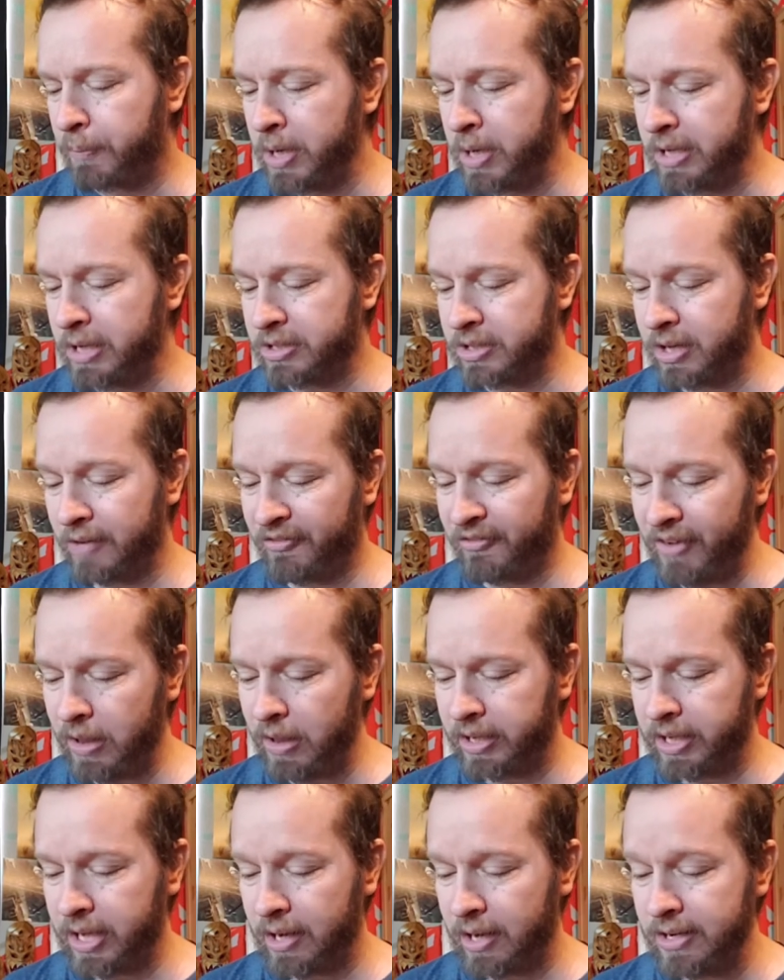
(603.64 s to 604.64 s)
pitched and fell
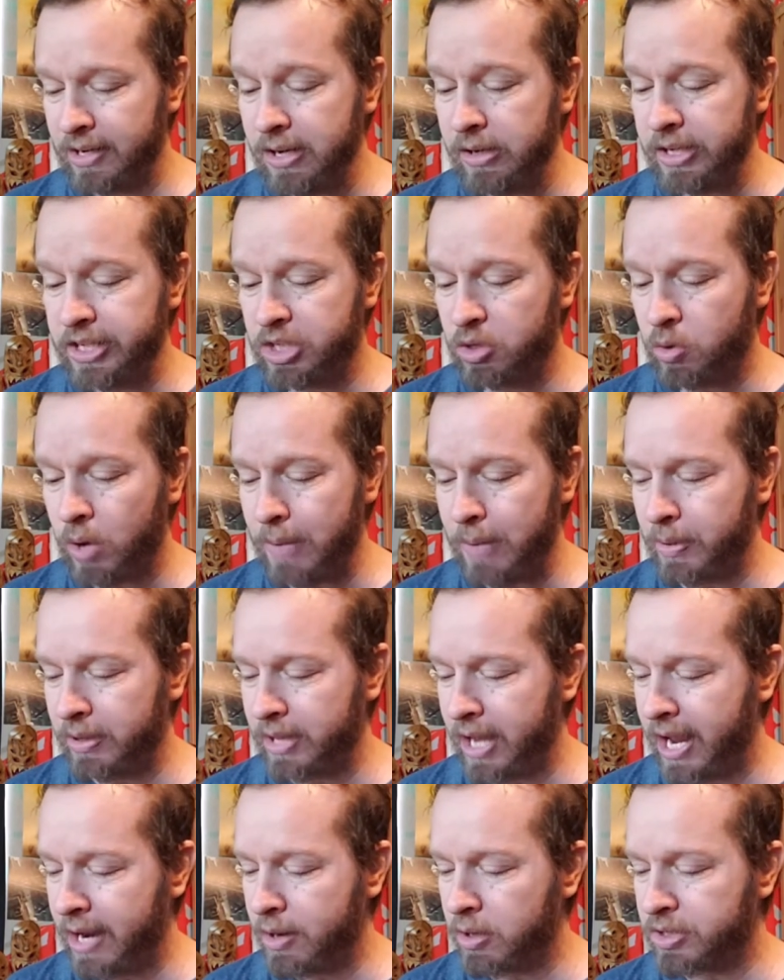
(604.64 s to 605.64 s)
again, nearly scraping
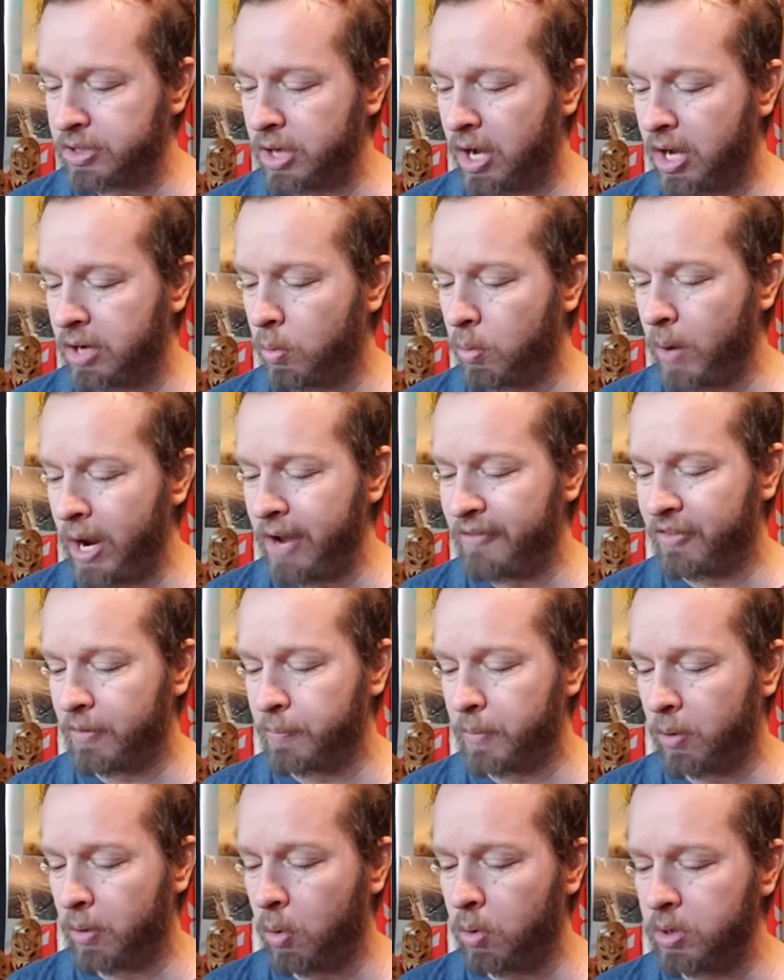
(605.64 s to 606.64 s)
the hangers-on away from
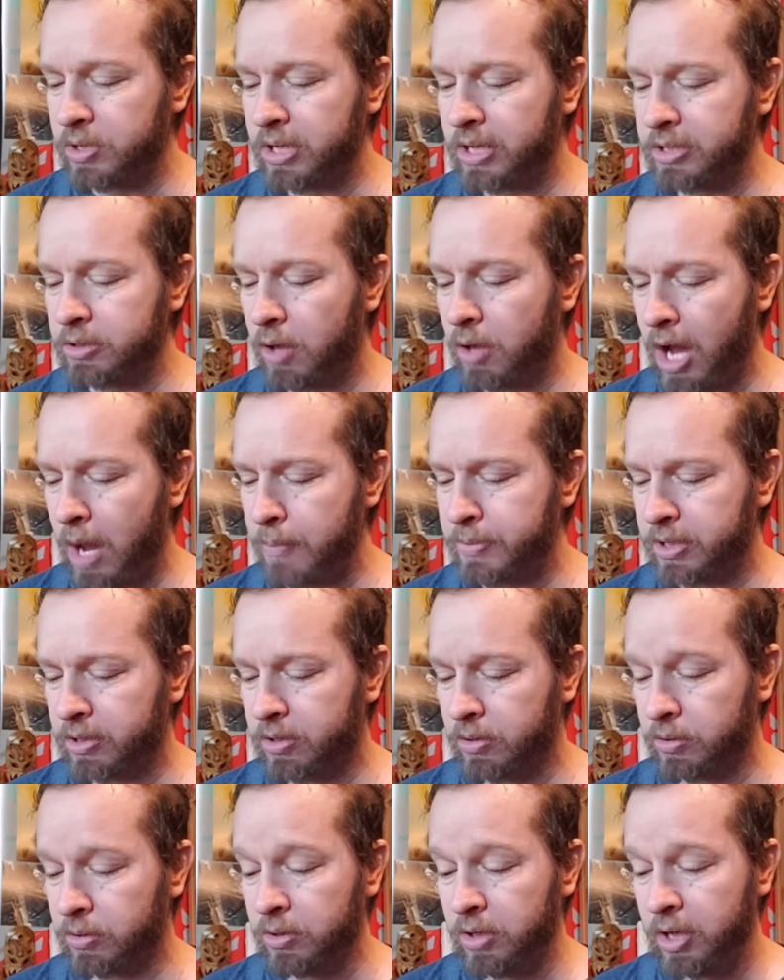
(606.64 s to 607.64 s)
a horizontal
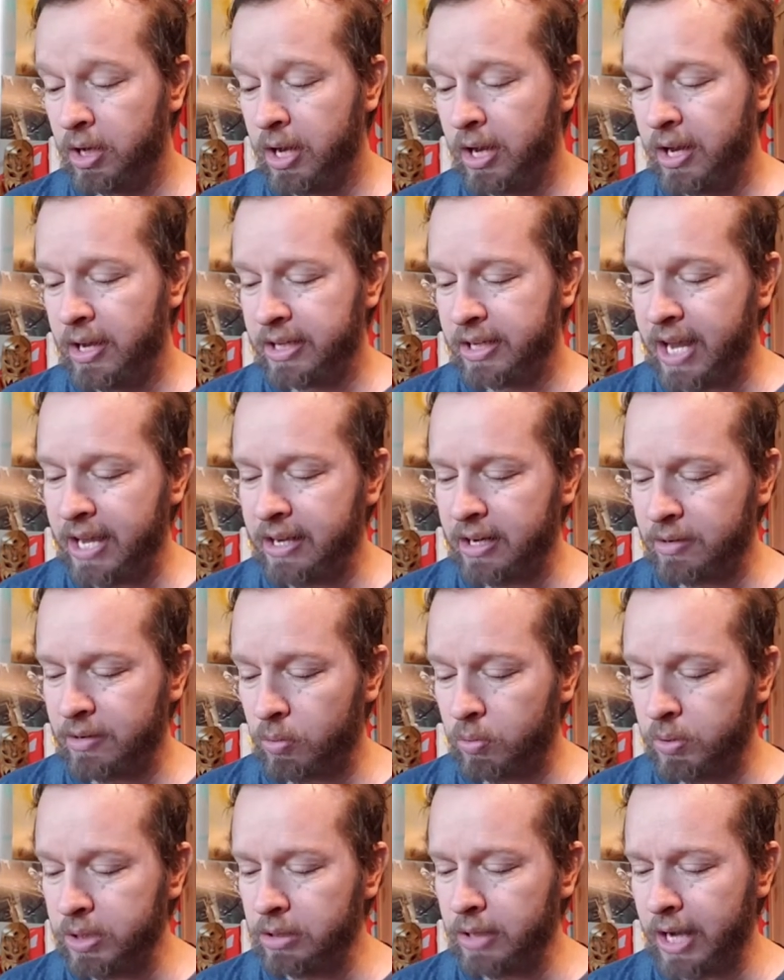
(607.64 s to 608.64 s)
obstacle. Kanan
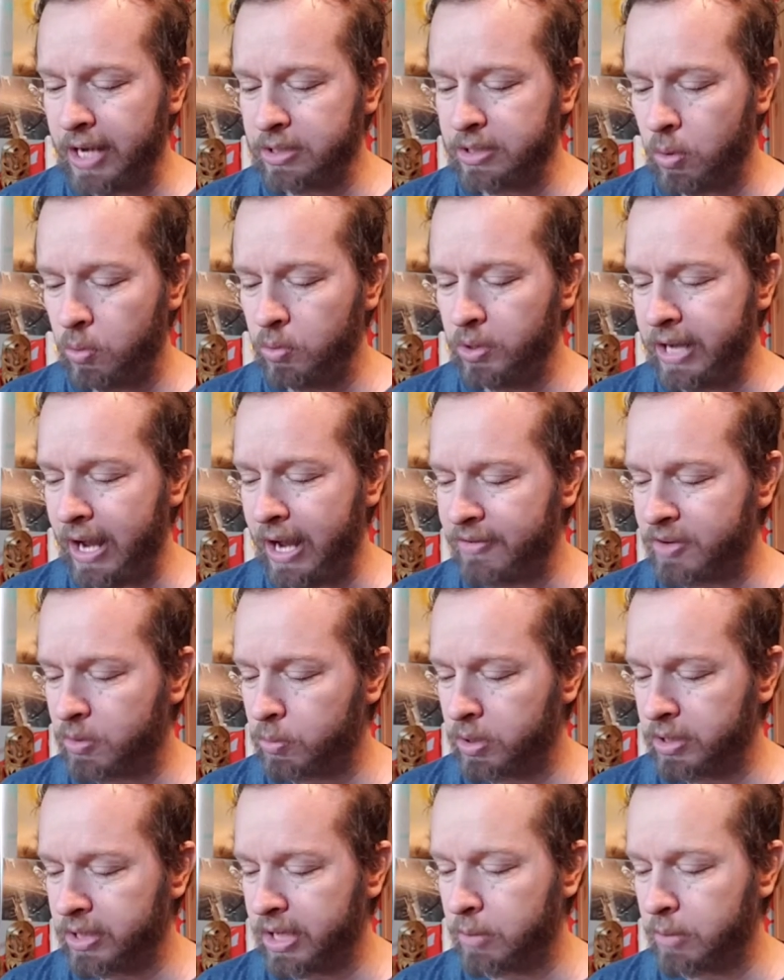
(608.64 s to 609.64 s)
realized only
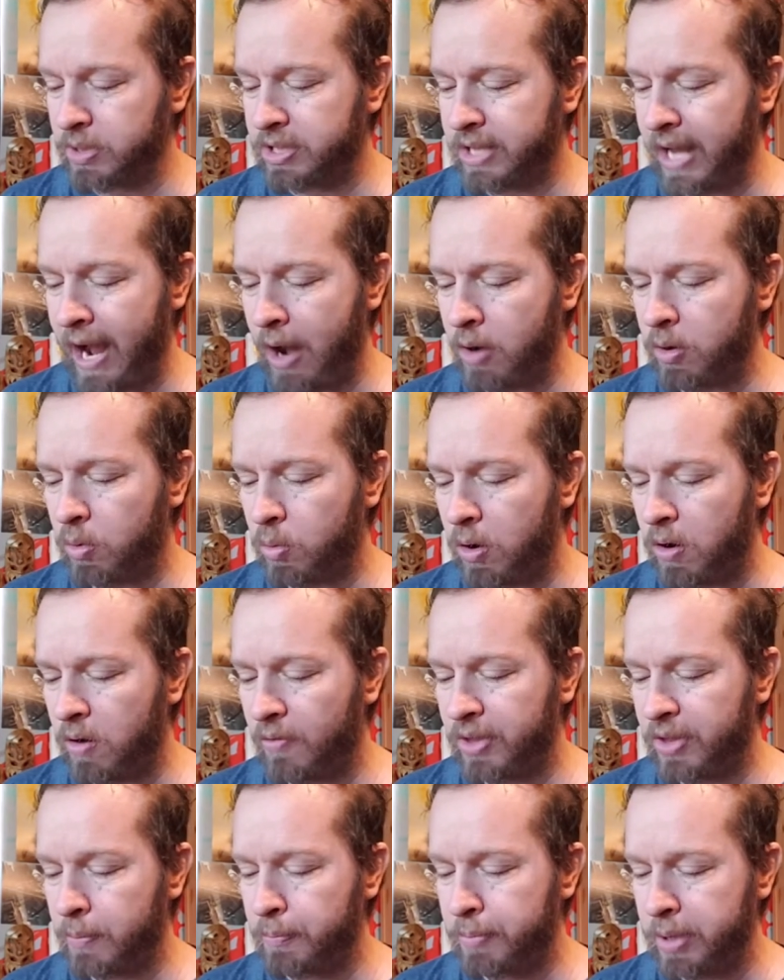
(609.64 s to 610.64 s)
afterward that it was the outer wall of
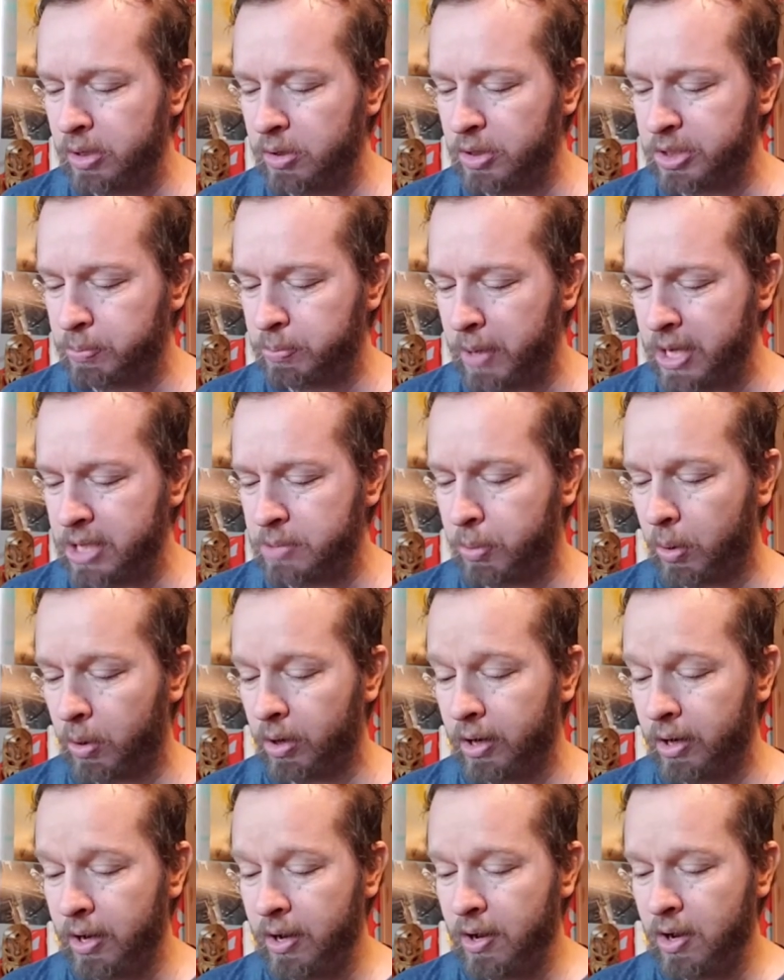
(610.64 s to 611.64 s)
the Imperial spaceport.
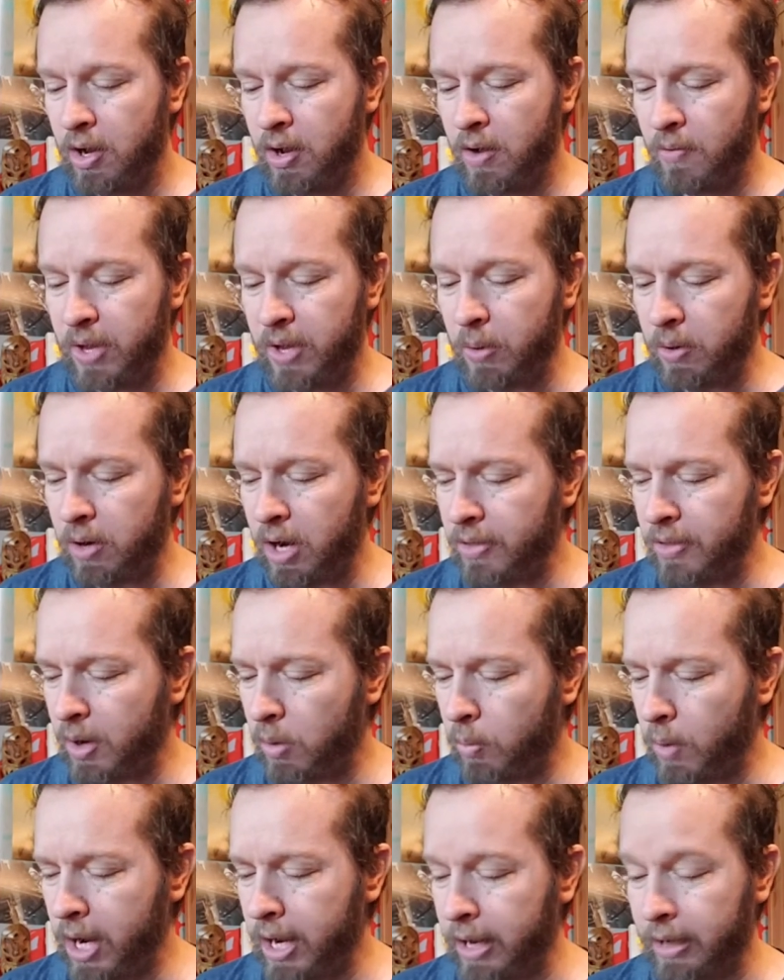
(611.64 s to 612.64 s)
They were on their
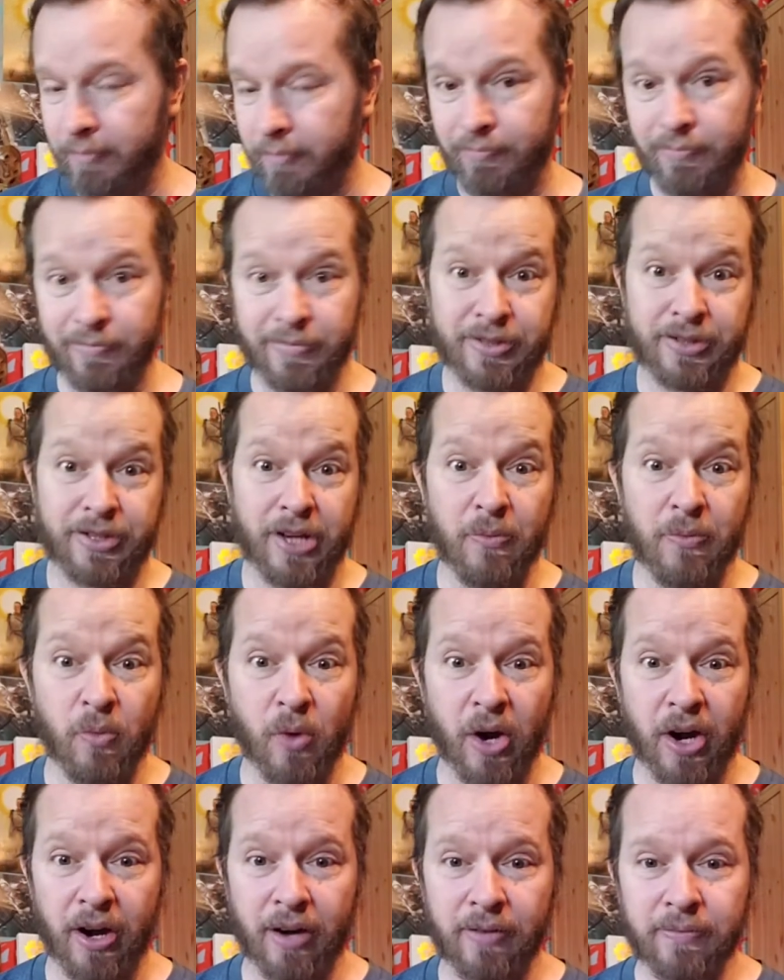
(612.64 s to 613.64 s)
way,
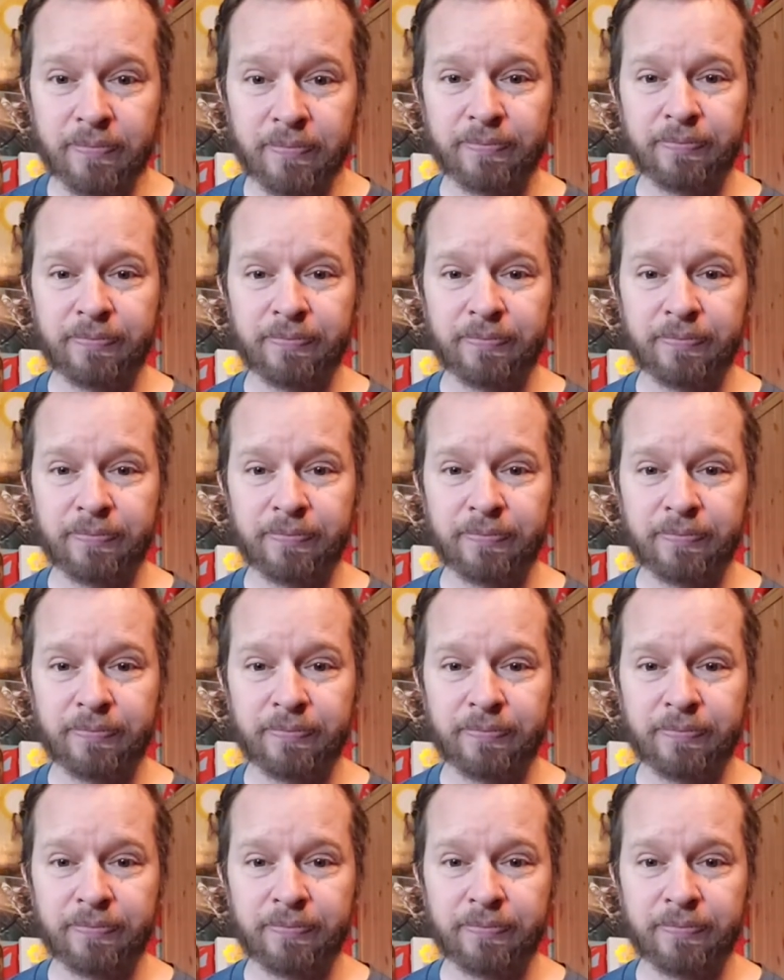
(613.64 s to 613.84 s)
somewhere.